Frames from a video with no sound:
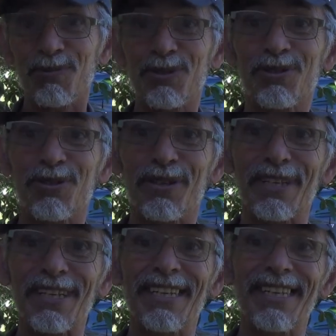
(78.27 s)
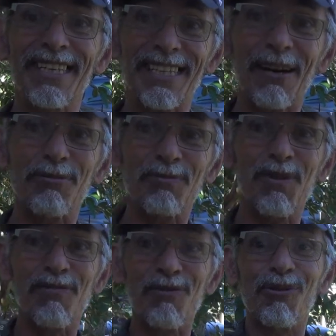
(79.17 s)
wood turning. That was
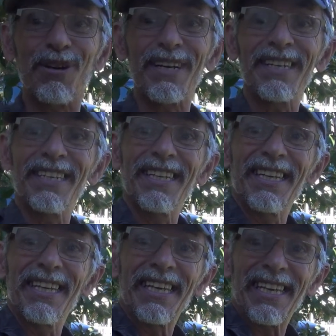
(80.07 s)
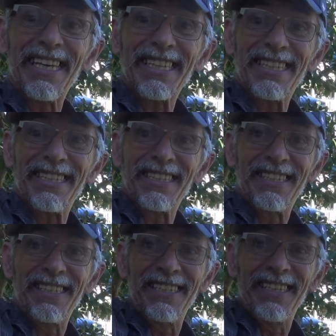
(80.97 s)
before getting
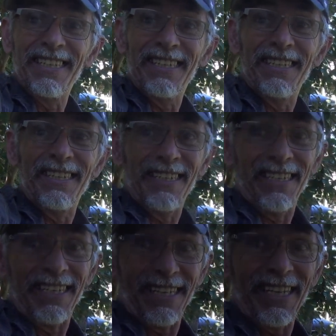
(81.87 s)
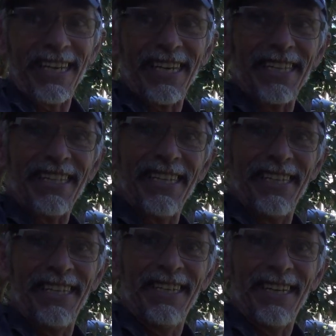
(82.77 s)
a lathe
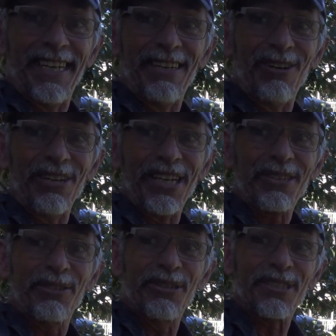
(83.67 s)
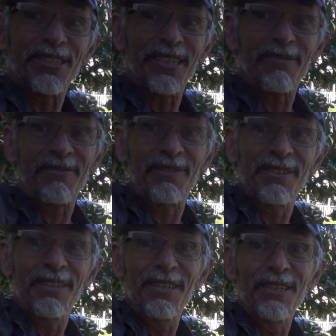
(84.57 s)
and all that good stuff.
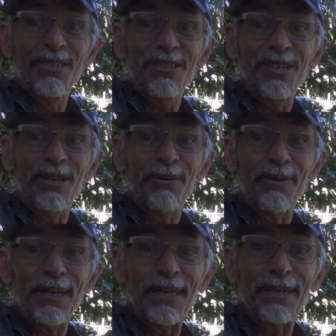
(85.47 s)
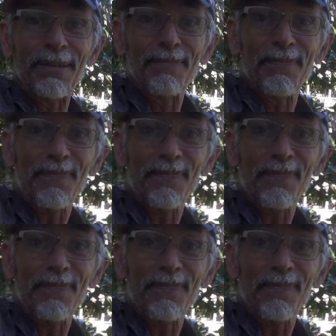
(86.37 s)
So, uh,